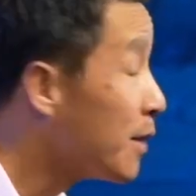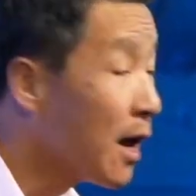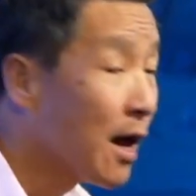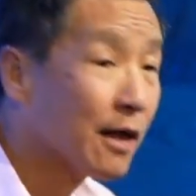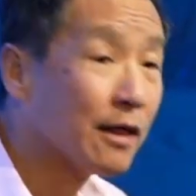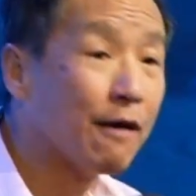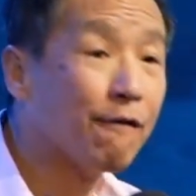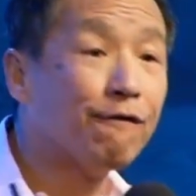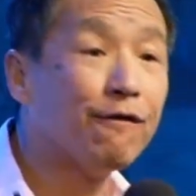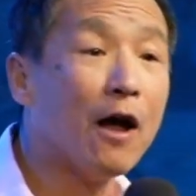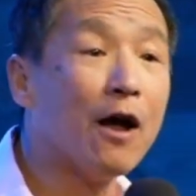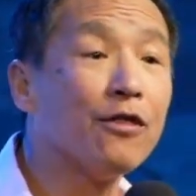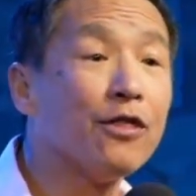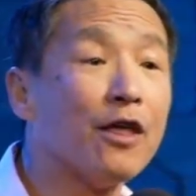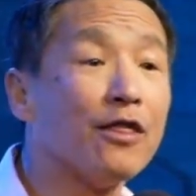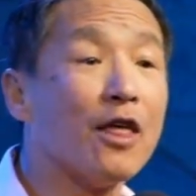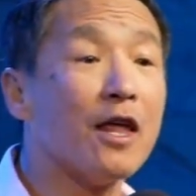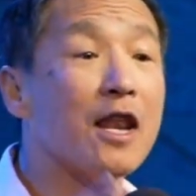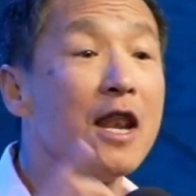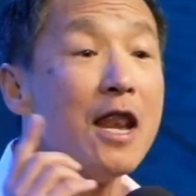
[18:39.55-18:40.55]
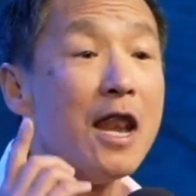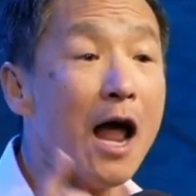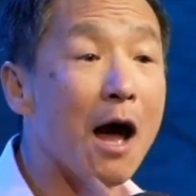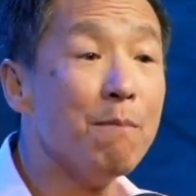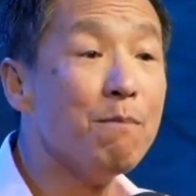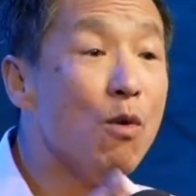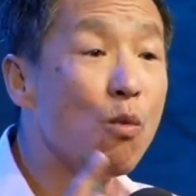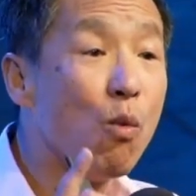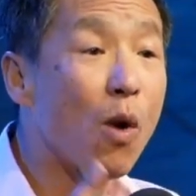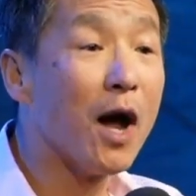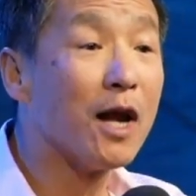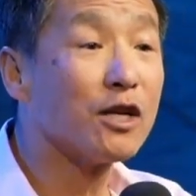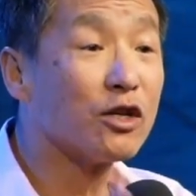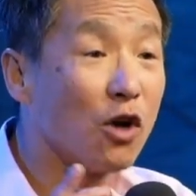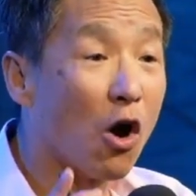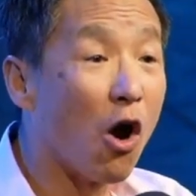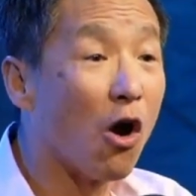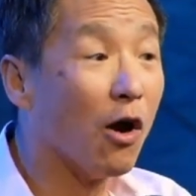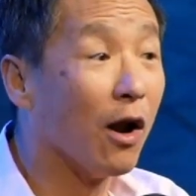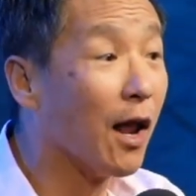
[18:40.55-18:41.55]
And they found that the number one
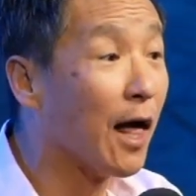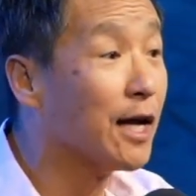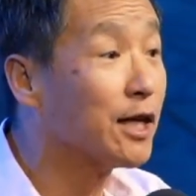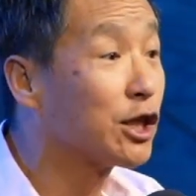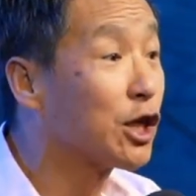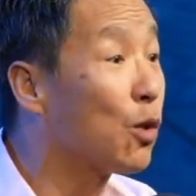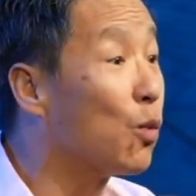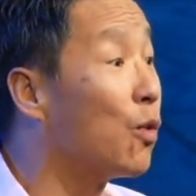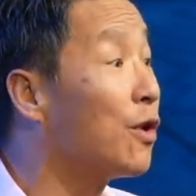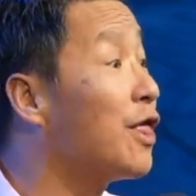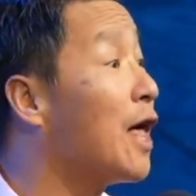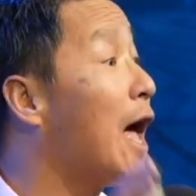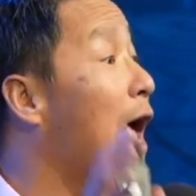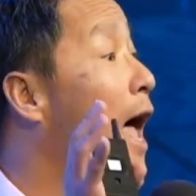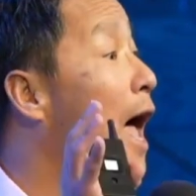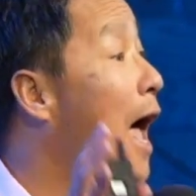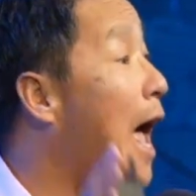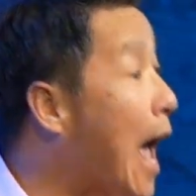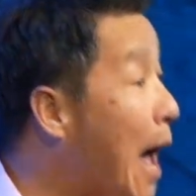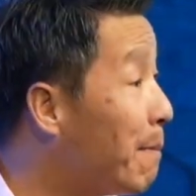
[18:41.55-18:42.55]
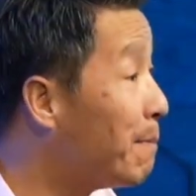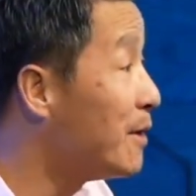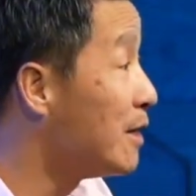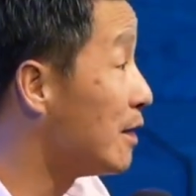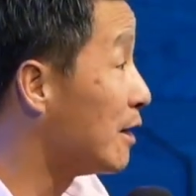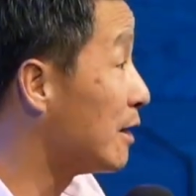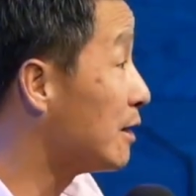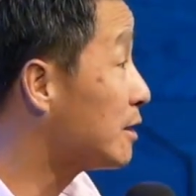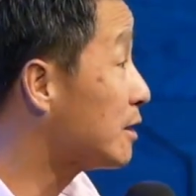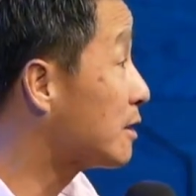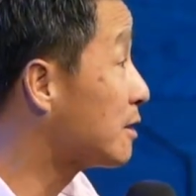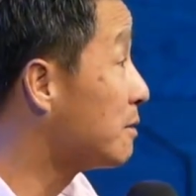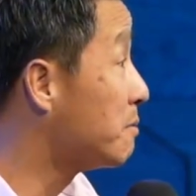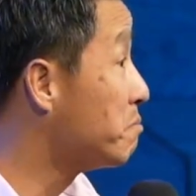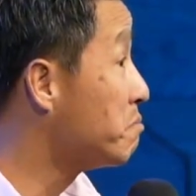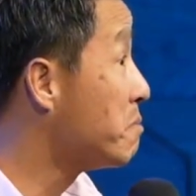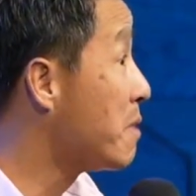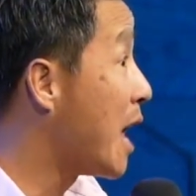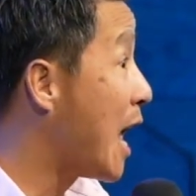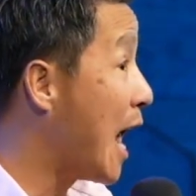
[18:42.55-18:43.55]
correlation with happiness
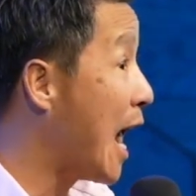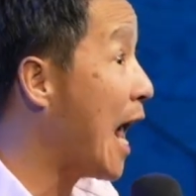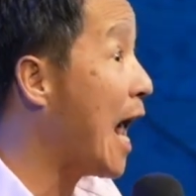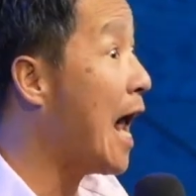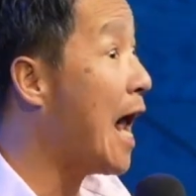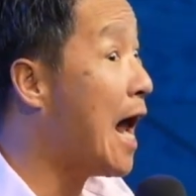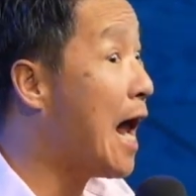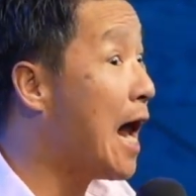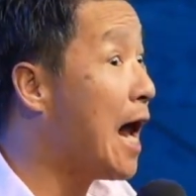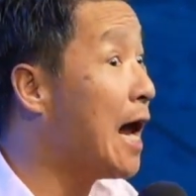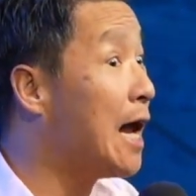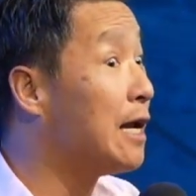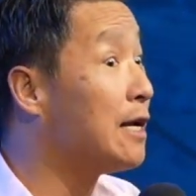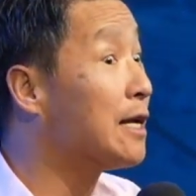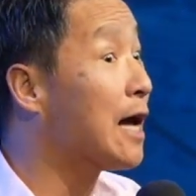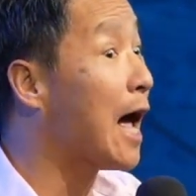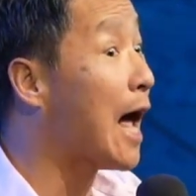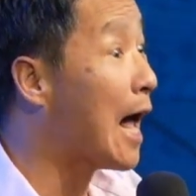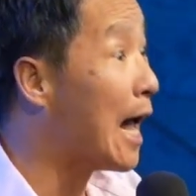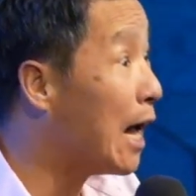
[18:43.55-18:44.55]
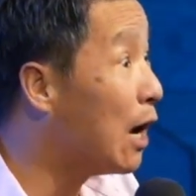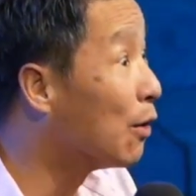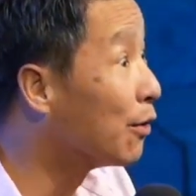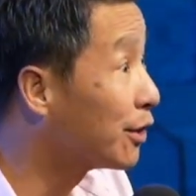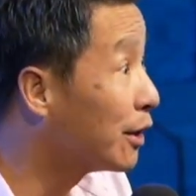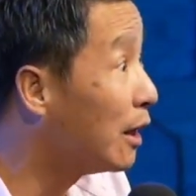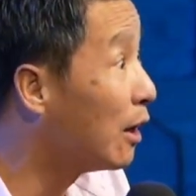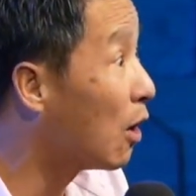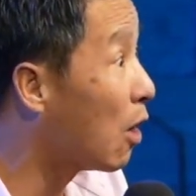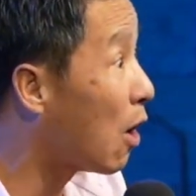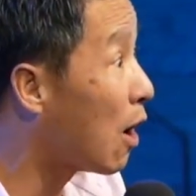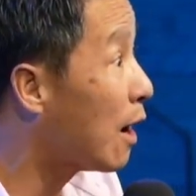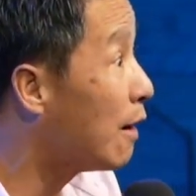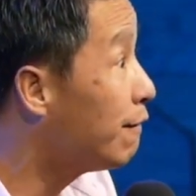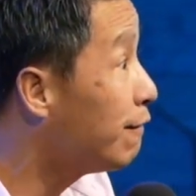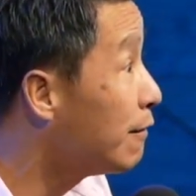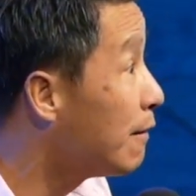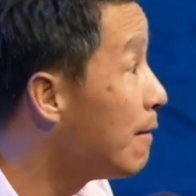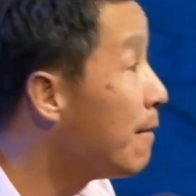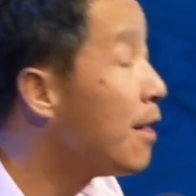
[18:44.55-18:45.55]
and a healthy
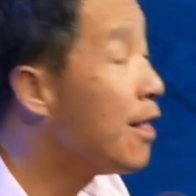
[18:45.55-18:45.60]
life,